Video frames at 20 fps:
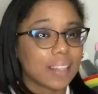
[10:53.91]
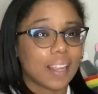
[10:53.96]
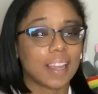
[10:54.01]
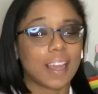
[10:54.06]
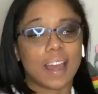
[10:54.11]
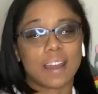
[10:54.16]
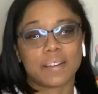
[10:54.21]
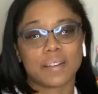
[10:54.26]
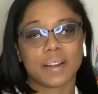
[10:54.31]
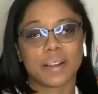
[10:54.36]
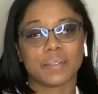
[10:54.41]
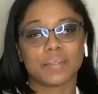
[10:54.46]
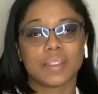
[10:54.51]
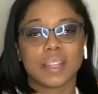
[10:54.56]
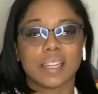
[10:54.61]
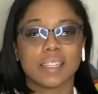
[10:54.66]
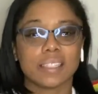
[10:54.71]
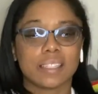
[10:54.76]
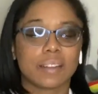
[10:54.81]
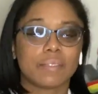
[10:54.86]
Like, I don't know,
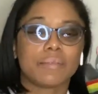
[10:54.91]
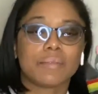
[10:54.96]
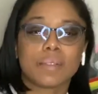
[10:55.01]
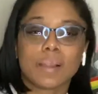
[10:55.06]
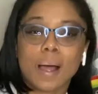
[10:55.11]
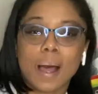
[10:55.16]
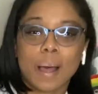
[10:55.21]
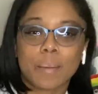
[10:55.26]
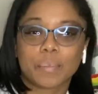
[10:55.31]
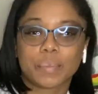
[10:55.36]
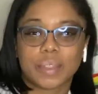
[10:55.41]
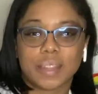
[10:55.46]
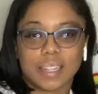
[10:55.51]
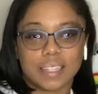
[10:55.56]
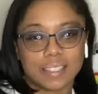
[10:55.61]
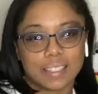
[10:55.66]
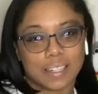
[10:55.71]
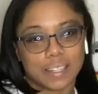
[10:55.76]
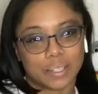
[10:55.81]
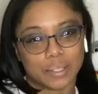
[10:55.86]
things could flop,
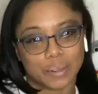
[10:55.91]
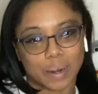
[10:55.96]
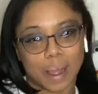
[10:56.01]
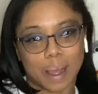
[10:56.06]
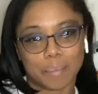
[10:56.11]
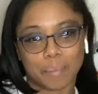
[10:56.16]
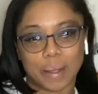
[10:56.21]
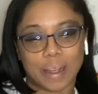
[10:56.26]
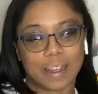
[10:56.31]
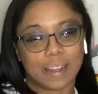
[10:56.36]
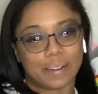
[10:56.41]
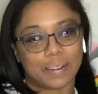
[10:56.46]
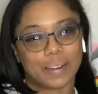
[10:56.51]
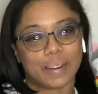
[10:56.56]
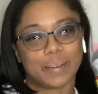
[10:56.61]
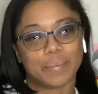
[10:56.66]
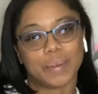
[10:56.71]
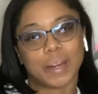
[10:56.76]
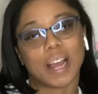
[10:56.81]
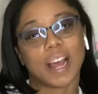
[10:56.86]
things could drop, I don't
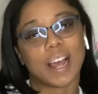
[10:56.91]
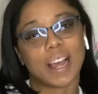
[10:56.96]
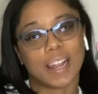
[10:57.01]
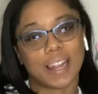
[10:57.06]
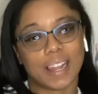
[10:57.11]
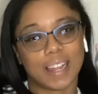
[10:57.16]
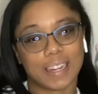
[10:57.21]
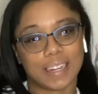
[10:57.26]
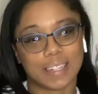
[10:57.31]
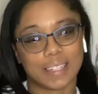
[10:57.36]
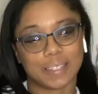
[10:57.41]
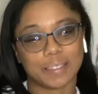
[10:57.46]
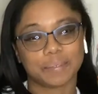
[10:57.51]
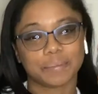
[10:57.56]
know, but I liked it.